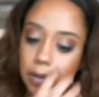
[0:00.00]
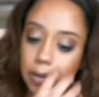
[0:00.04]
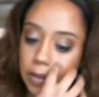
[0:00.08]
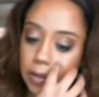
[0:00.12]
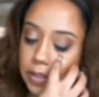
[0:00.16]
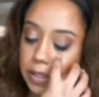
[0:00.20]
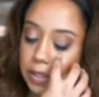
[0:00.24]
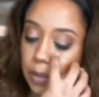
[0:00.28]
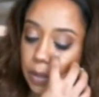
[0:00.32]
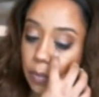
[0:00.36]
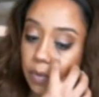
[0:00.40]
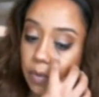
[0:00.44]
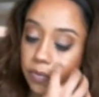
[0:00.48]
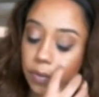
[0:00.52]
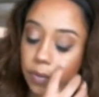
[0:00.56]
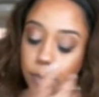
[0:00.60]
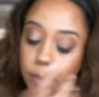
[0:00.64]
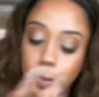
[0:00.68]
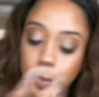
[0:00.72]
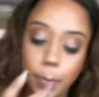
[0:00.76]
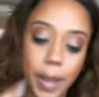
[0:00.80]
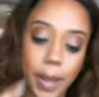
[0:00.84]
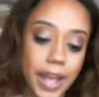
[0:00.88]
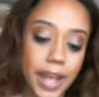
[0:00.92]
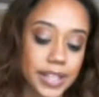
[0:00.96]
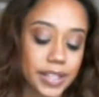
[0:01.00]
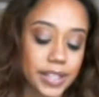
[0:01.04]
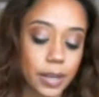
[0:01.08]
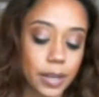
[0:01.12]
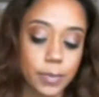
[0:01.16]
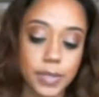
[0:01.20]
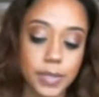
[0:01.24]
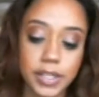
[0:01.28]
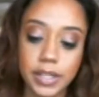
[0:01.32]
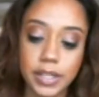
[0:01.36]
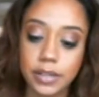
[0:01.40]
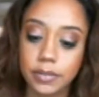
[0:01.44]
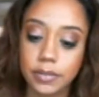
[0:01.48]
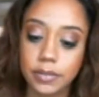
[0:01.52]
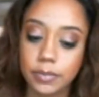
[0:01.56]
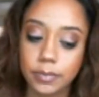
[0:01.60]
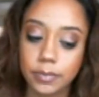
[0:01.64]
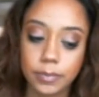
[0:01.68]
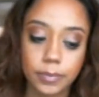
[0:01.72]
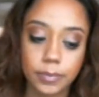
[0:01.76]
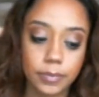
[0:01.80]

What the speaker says: Someone from the past comes in.